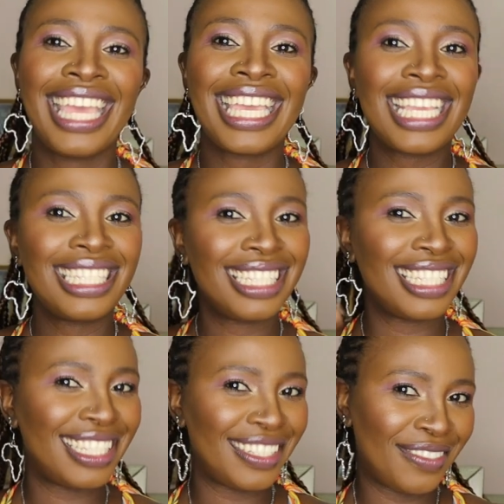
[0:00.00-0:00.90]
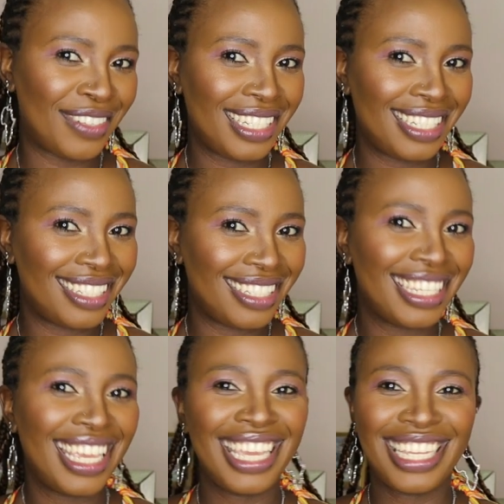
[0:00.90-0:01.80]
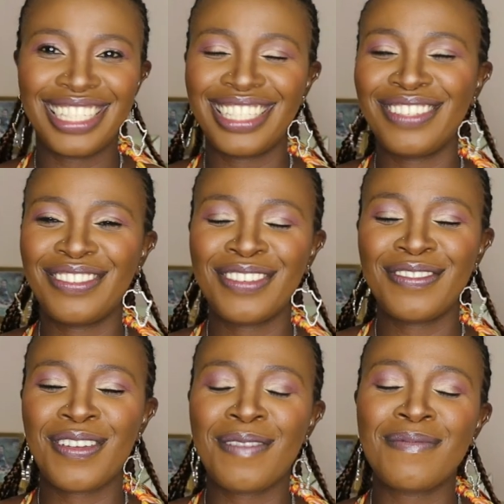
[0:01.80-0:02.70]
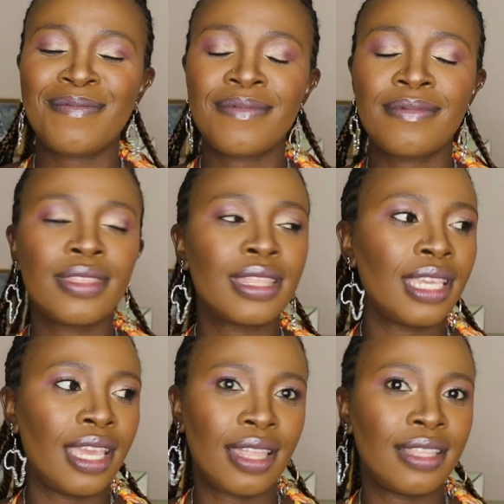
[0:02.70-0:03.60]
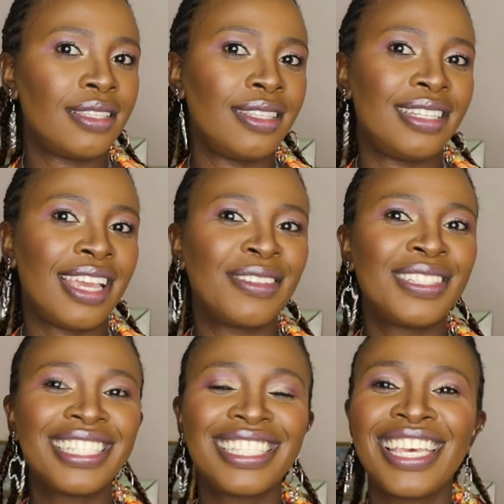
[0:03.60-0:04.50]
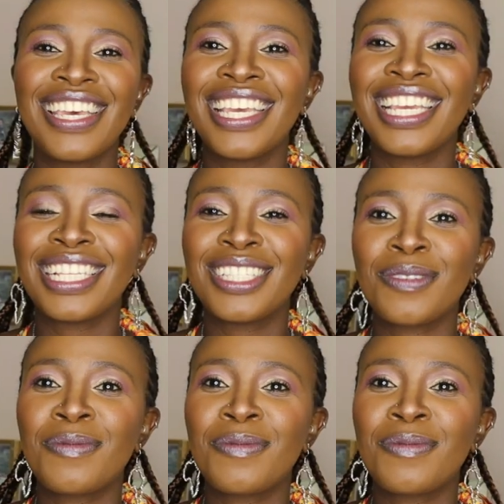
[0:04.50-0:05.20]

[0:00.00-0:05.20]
yes, it's different. It's different from the other sit downs. It's